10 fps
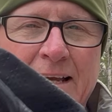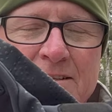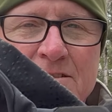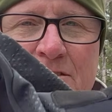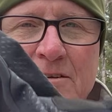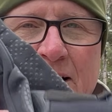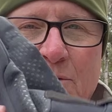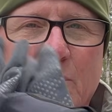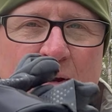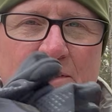can still kind
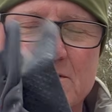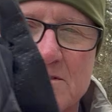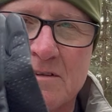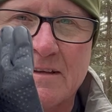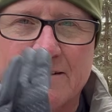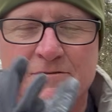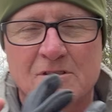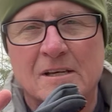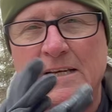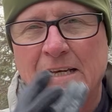of wear these
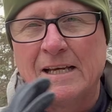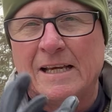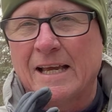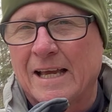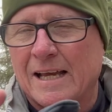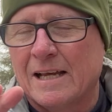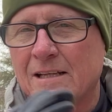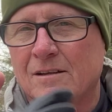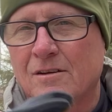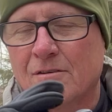gloves,
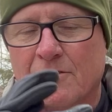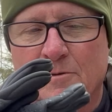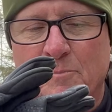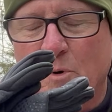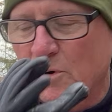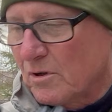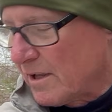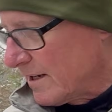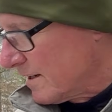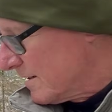and they're borderline.